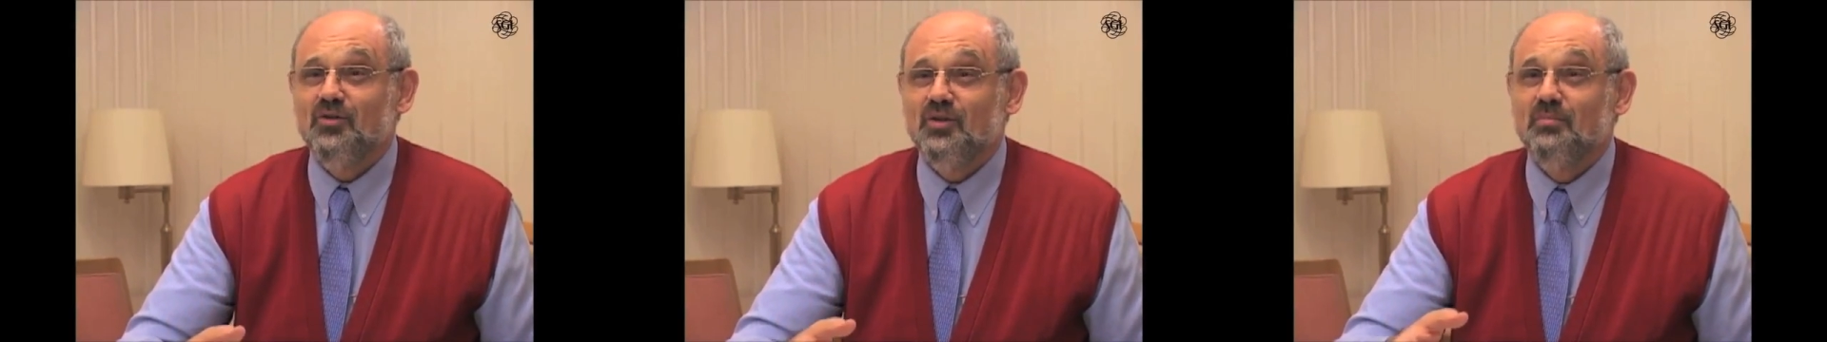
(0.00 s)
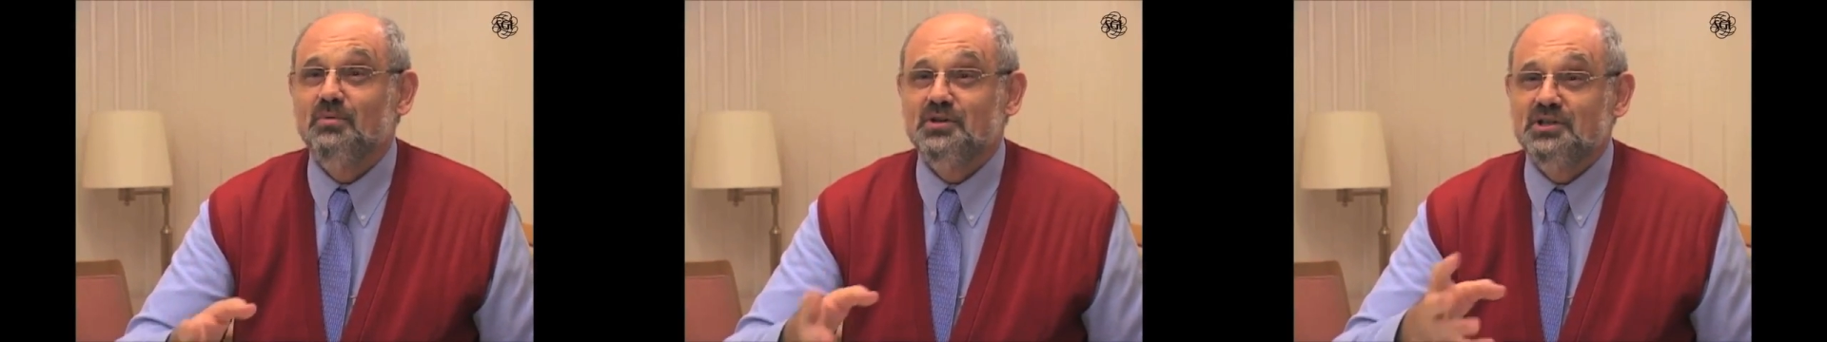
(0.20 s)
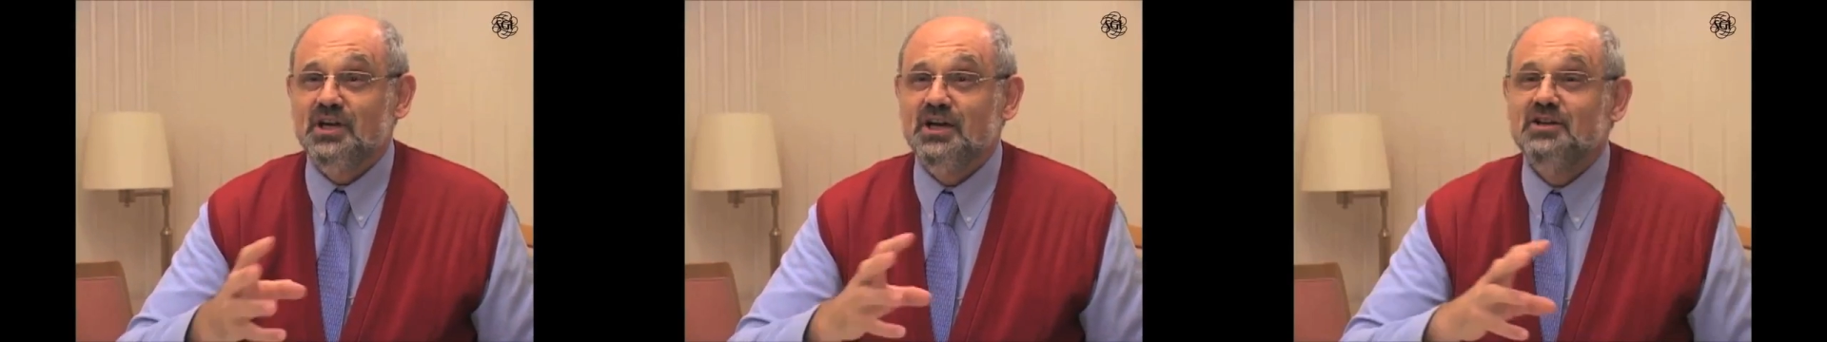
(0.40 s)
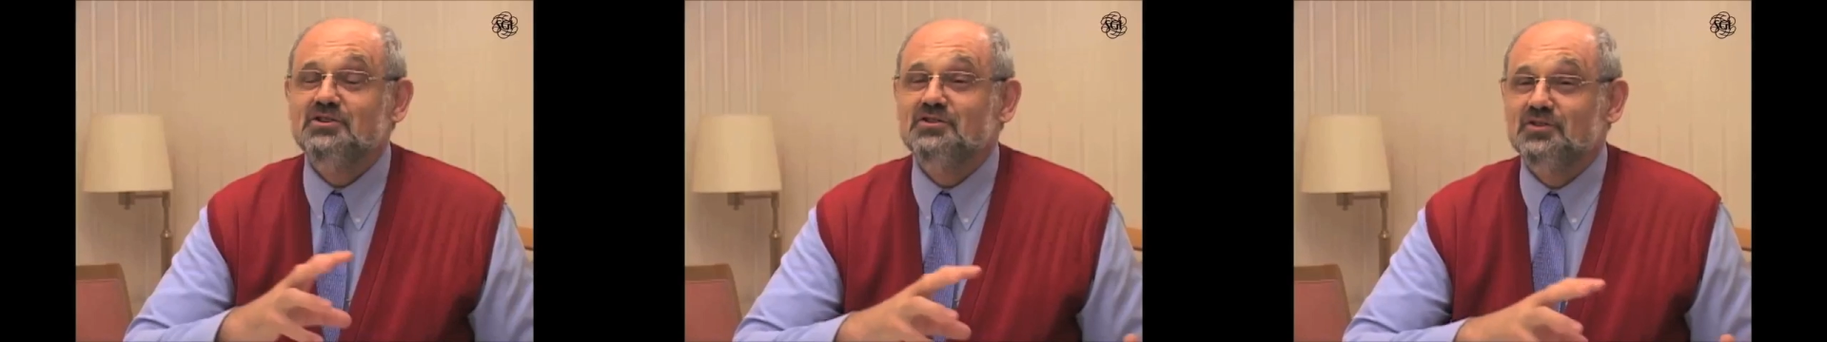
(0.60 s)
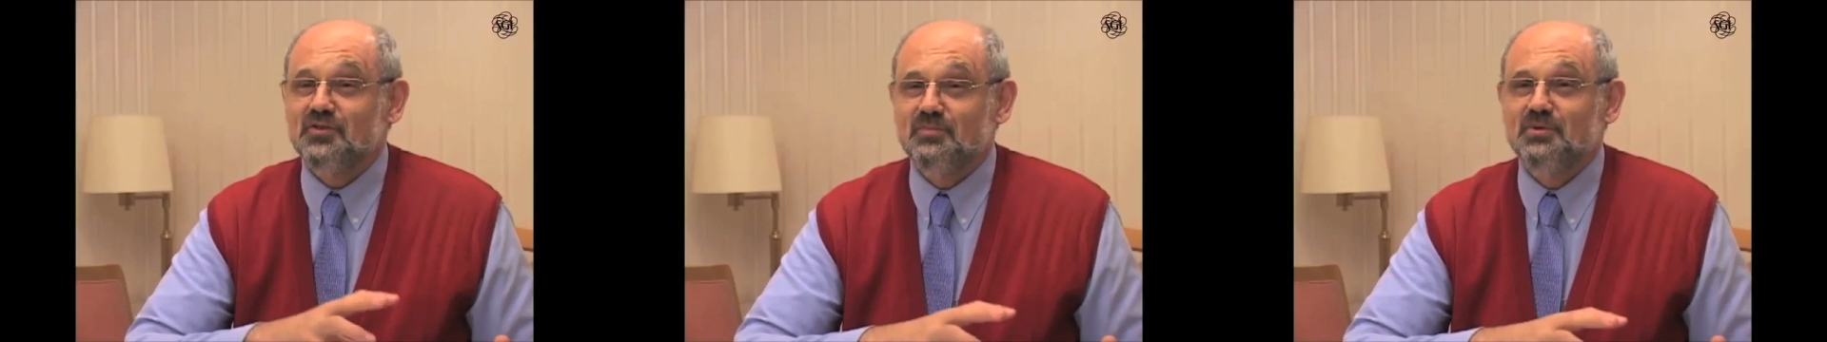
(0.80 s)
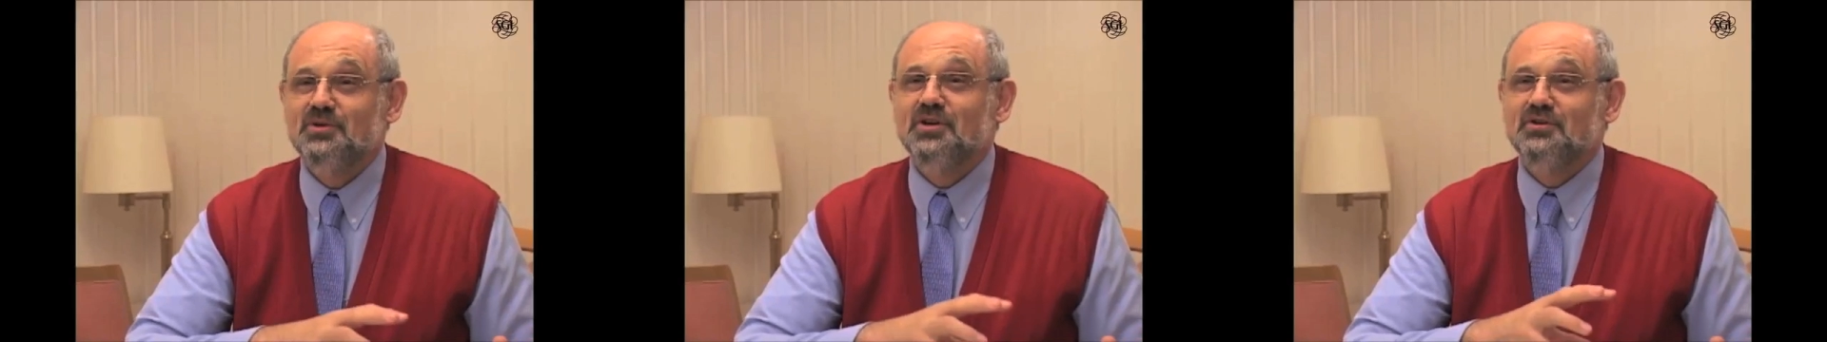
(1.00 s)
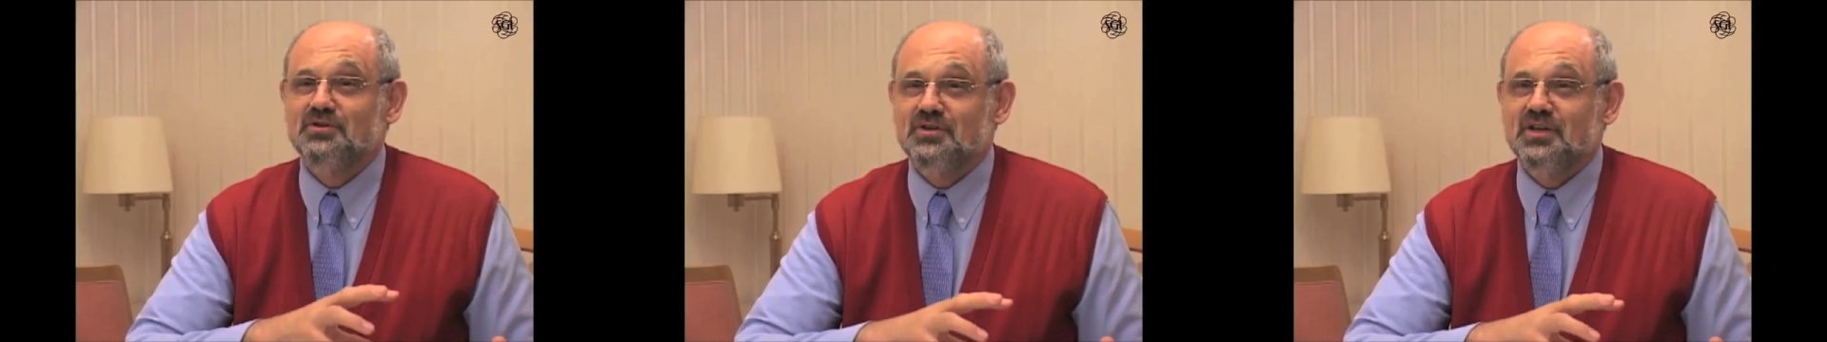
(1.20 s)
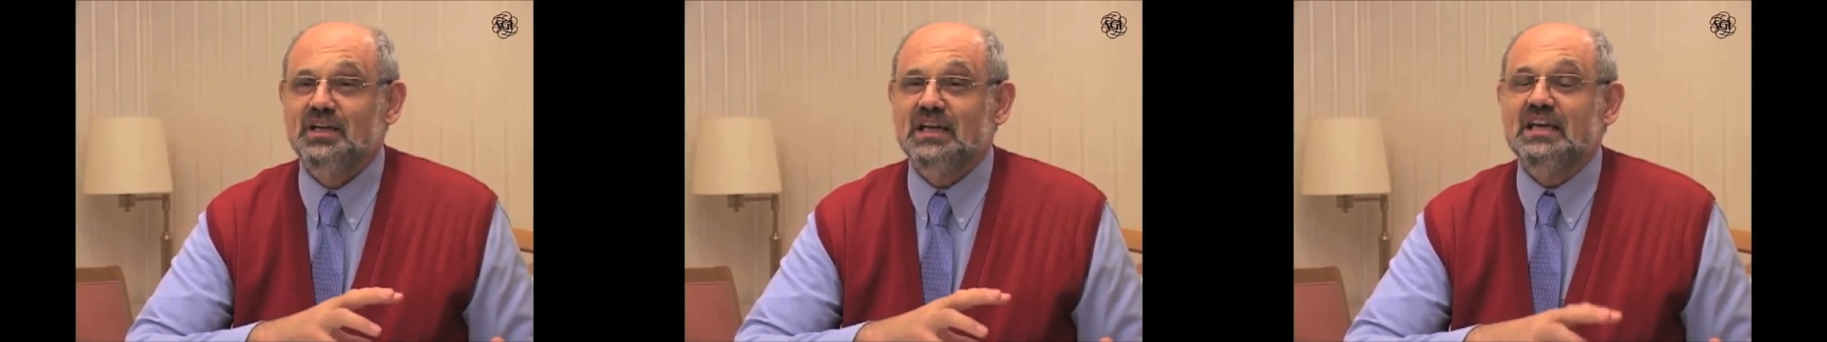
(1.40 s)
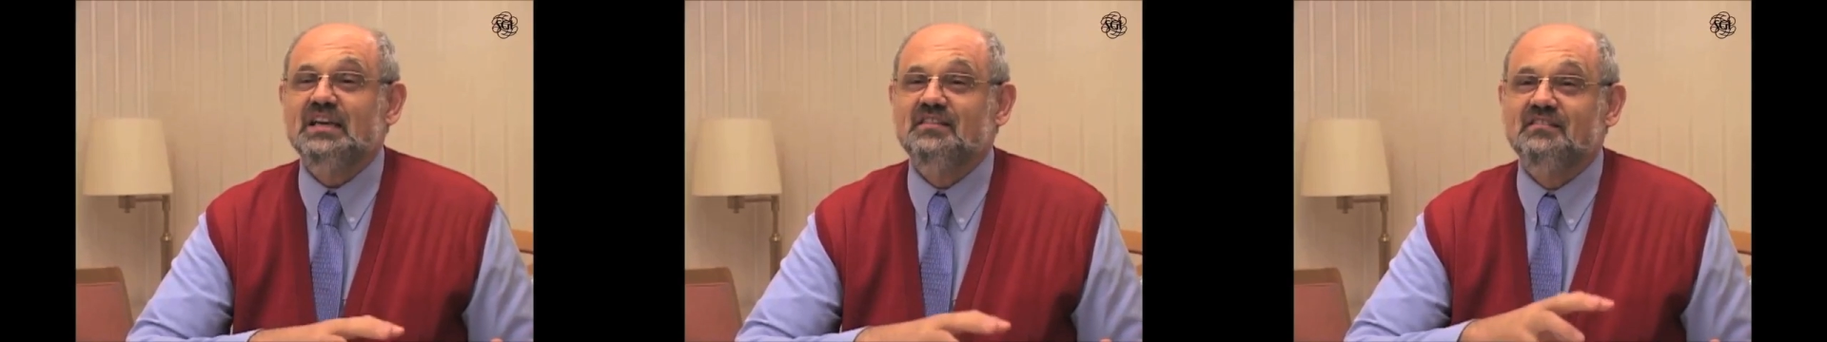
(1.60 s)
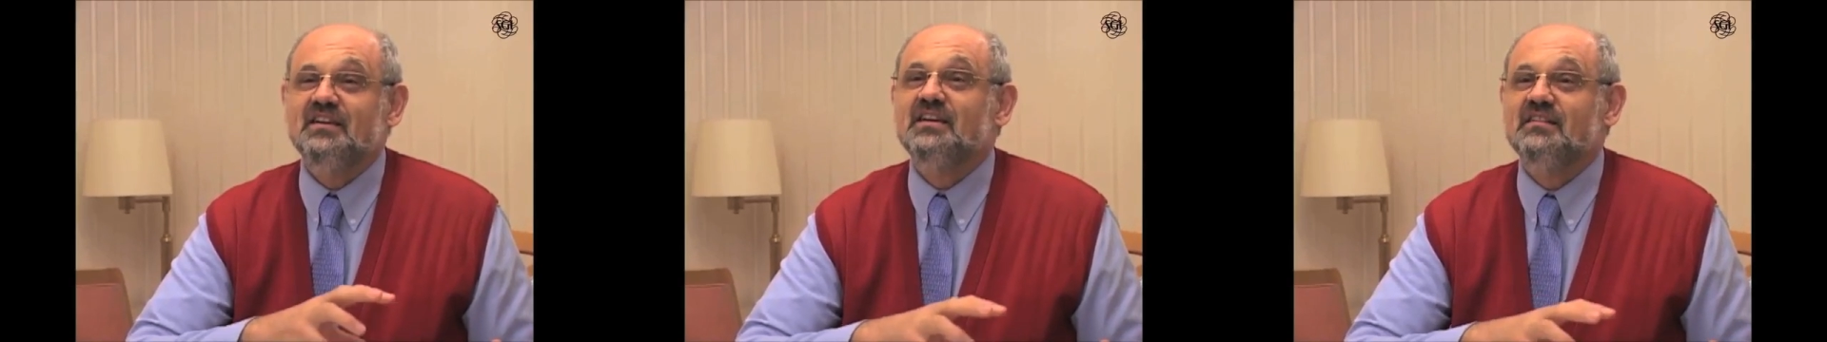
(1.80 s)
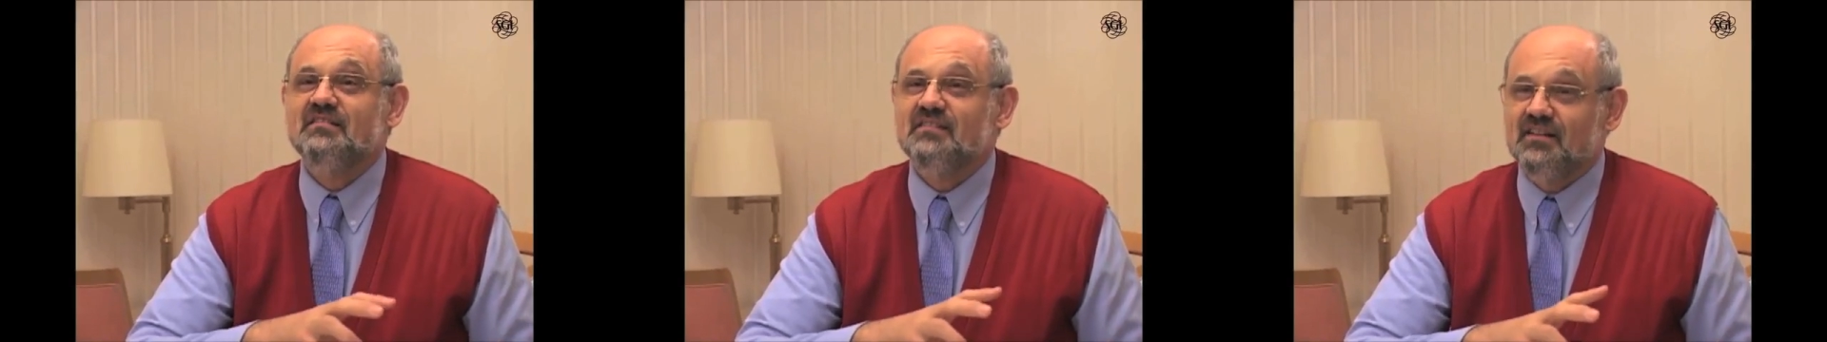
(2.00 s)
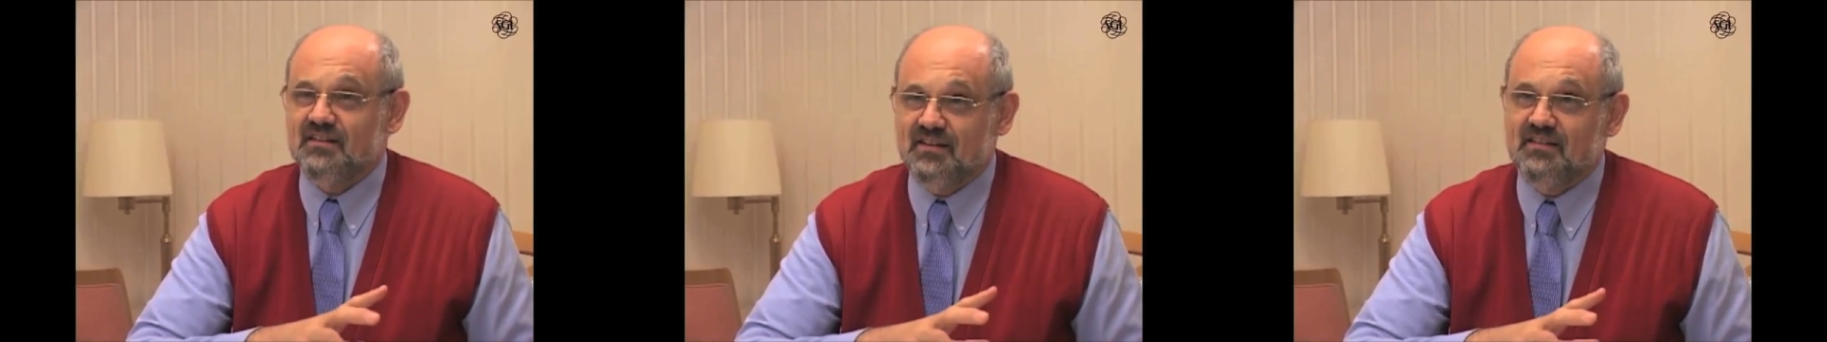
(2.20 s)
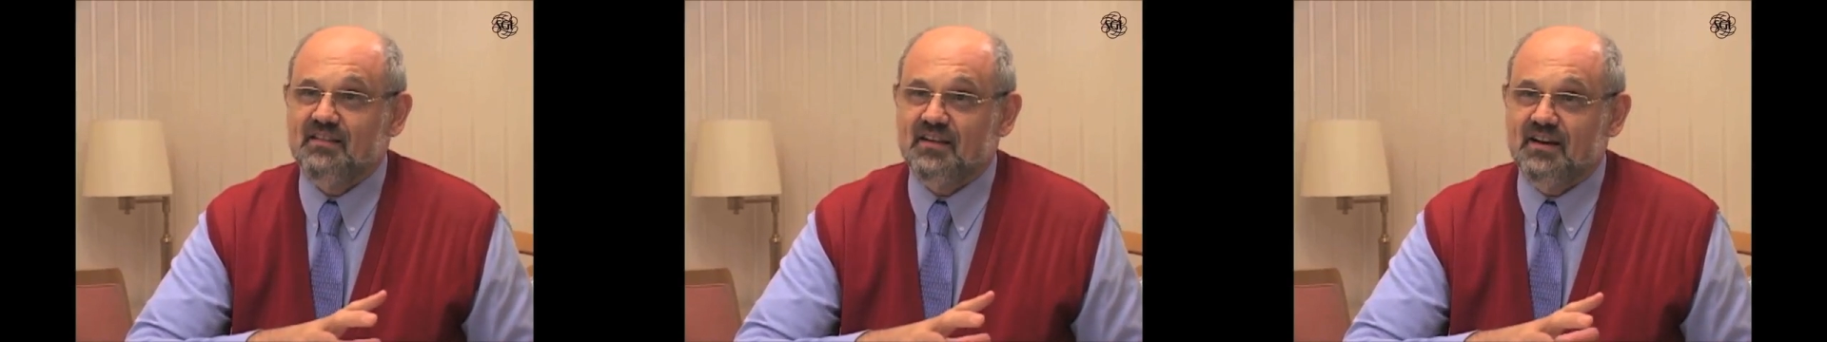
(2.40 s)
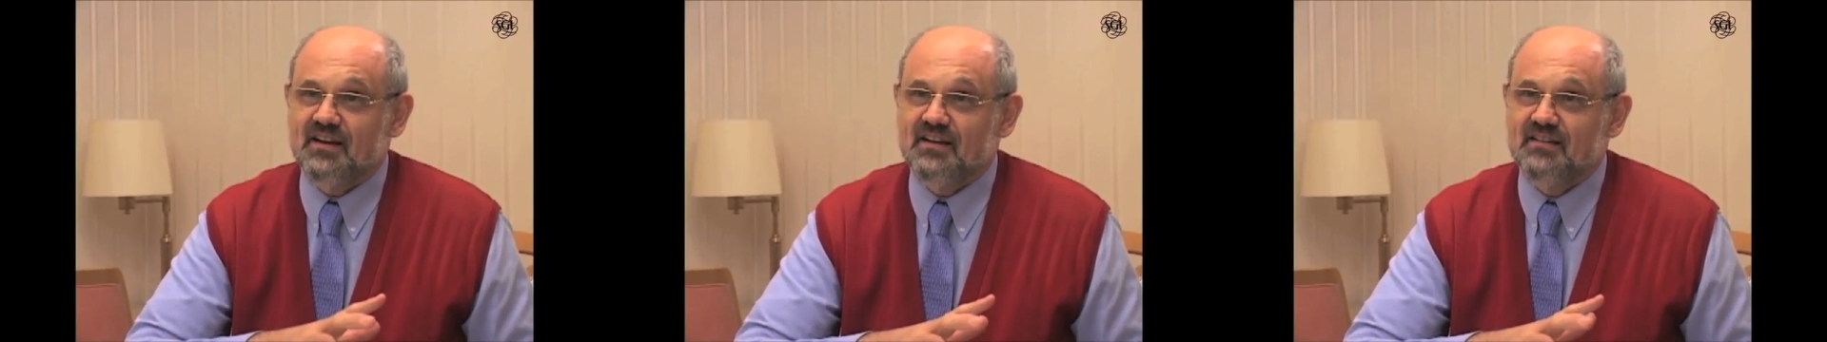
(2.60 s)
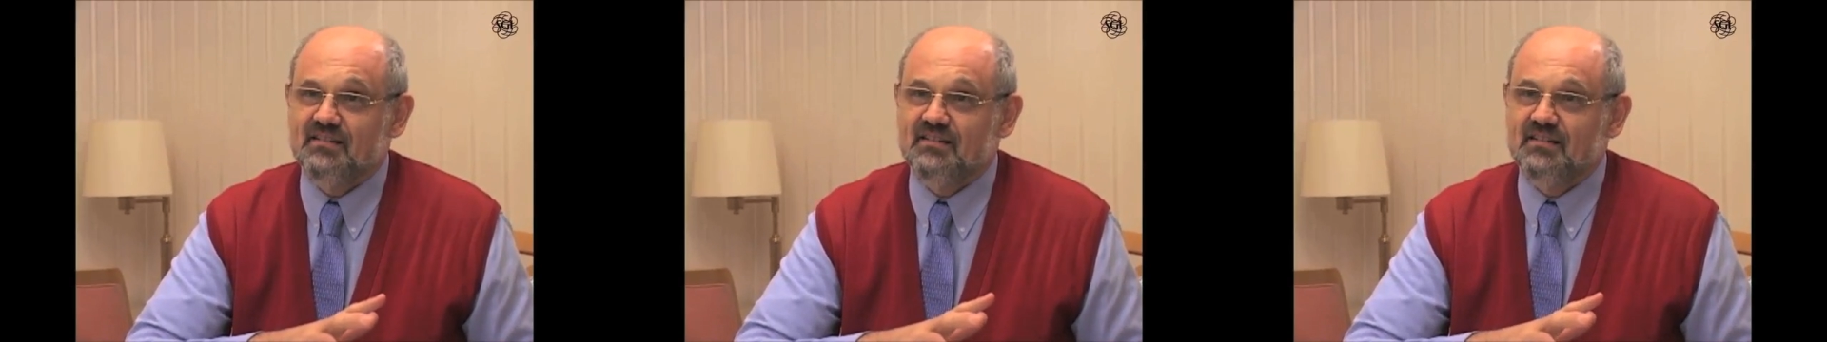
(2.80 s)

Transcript: the potential of Buddhahood is inside there.